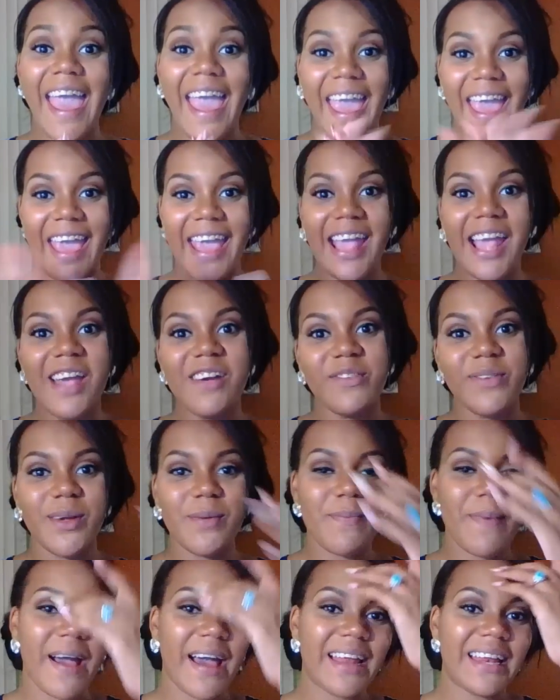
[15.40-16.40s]
Hey
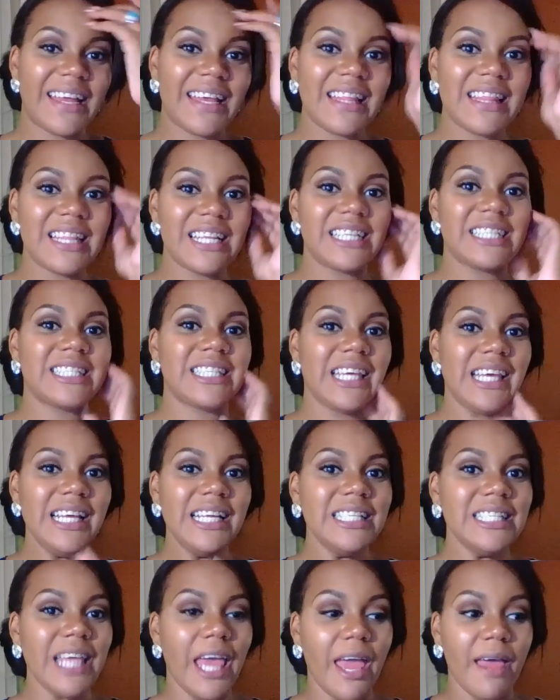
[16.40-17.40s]
everybody, this
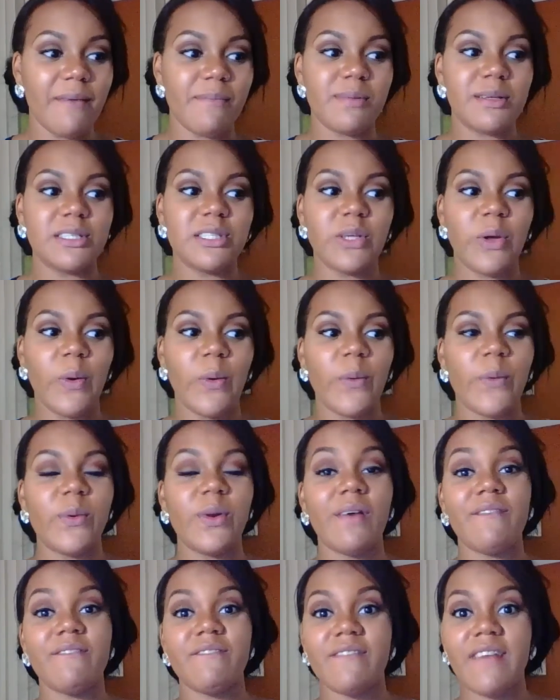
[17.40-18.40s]
is
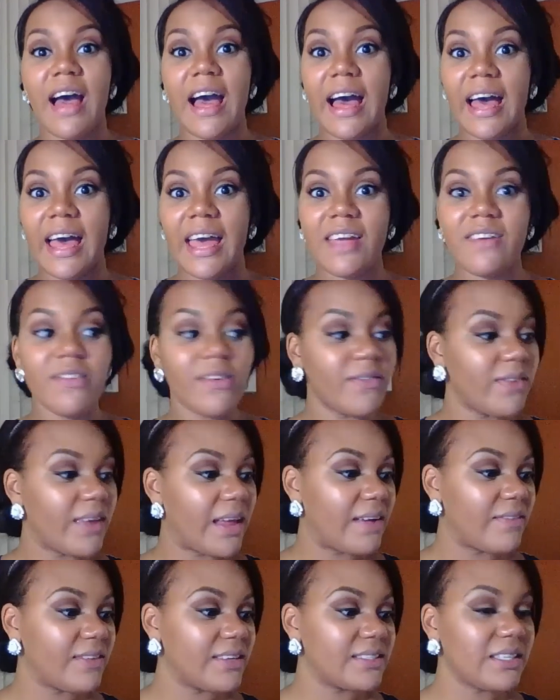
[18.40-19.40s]
episode 5 of
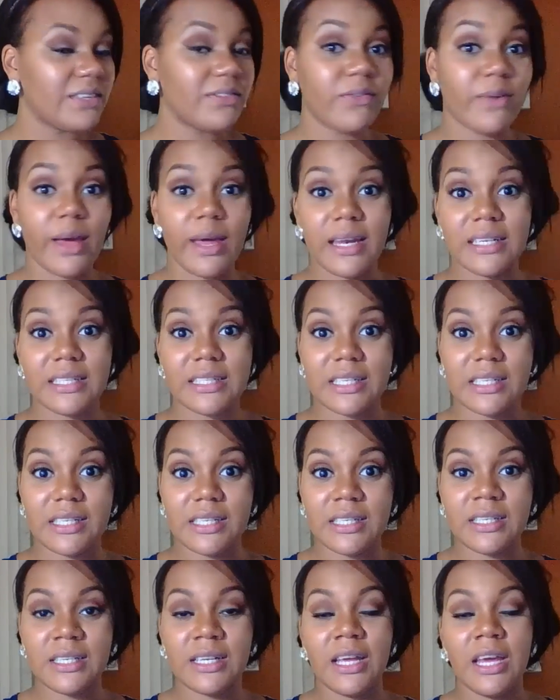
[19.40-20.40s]
Life as a Flight
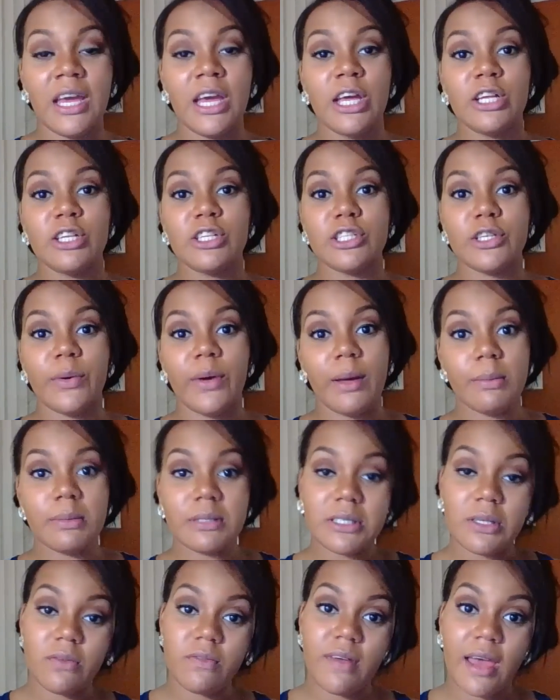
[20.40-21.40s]
Attendant. So
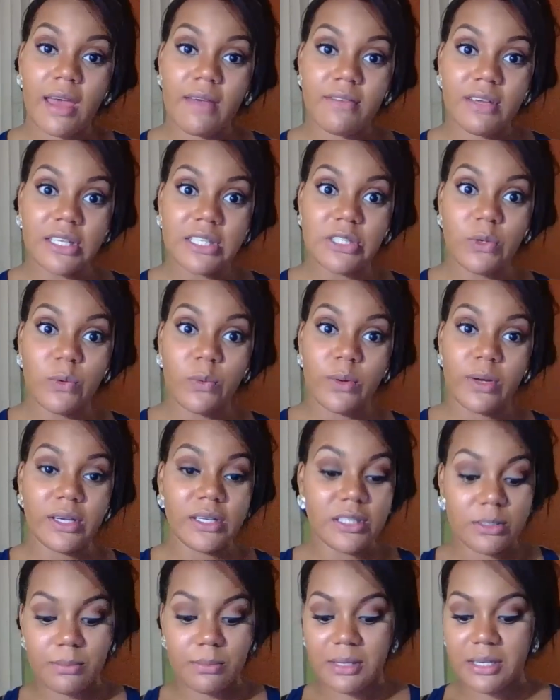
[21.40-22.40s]
episode 5 is going
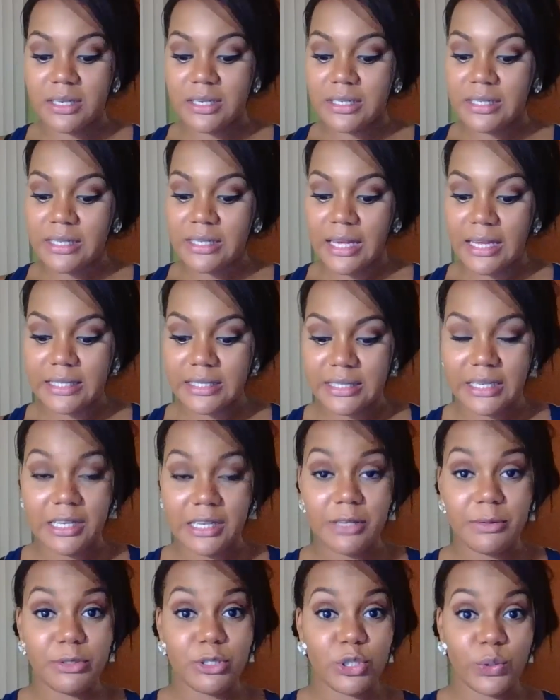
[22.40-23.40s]
to be
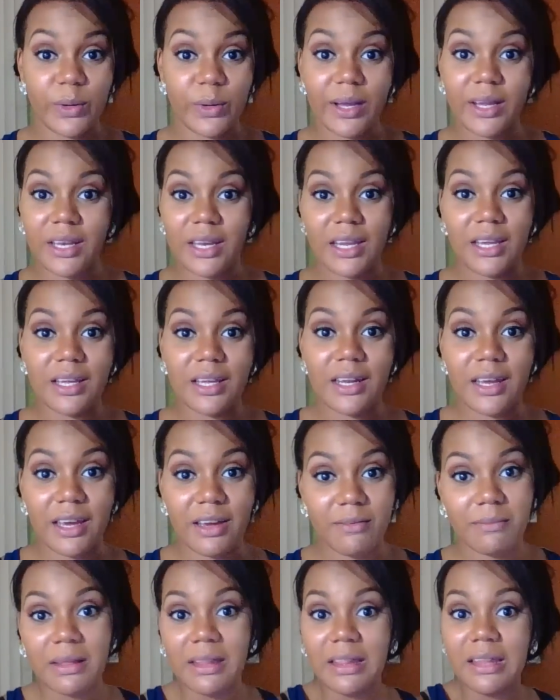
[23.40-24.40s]
discussing training, and I
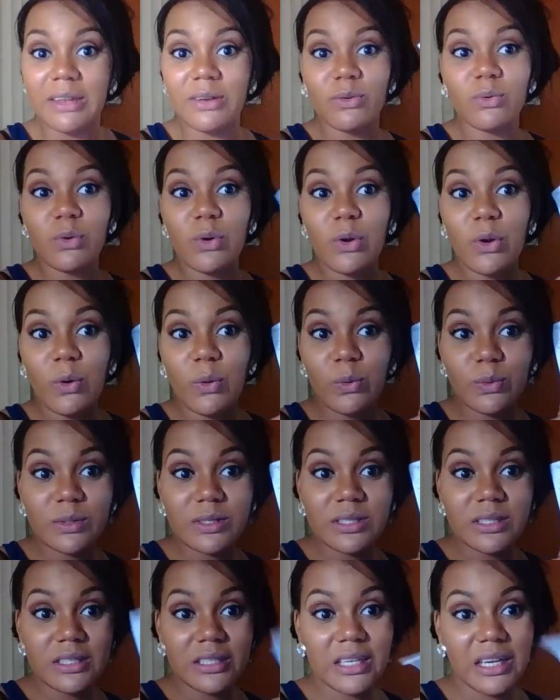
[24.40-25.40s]
have my little notes
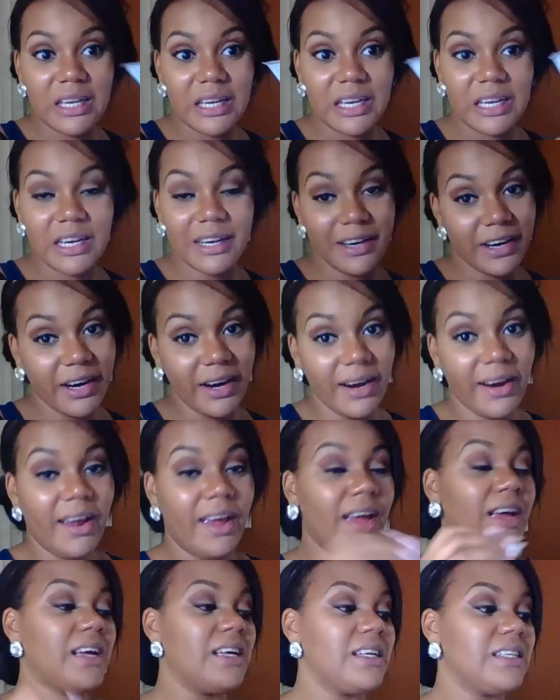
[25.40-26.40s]
here.
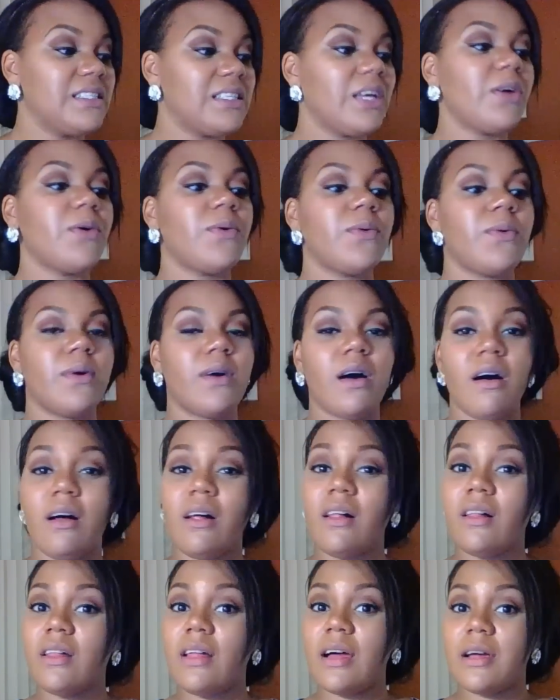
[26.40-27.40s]
So
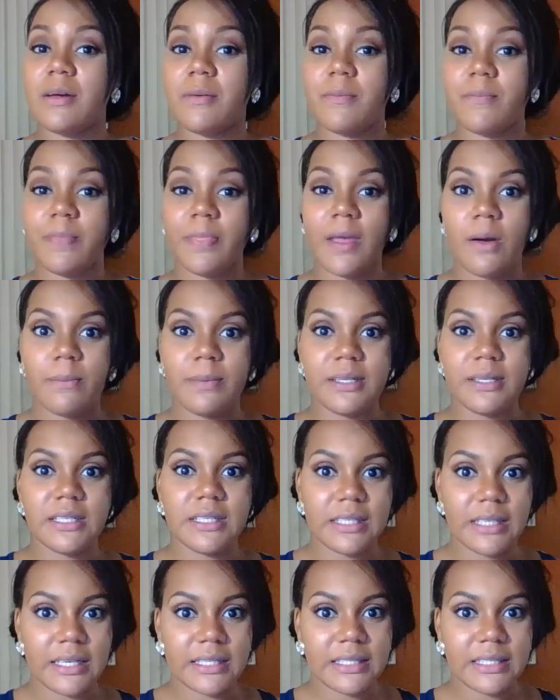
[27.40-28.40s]
I'll be
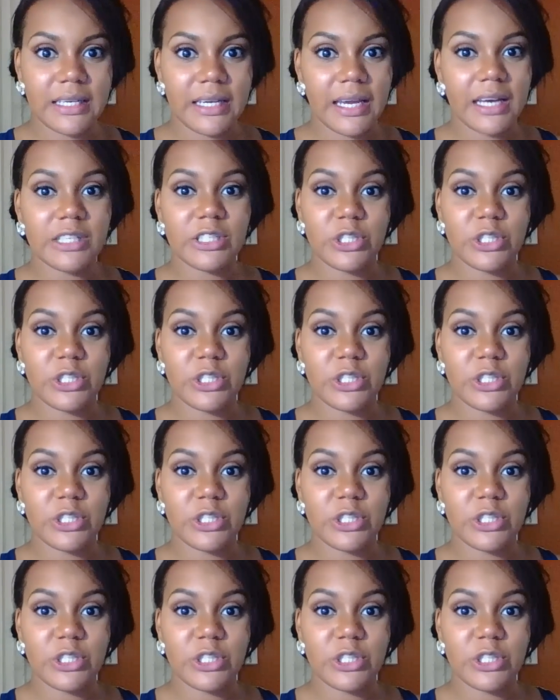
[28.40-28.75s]
discussing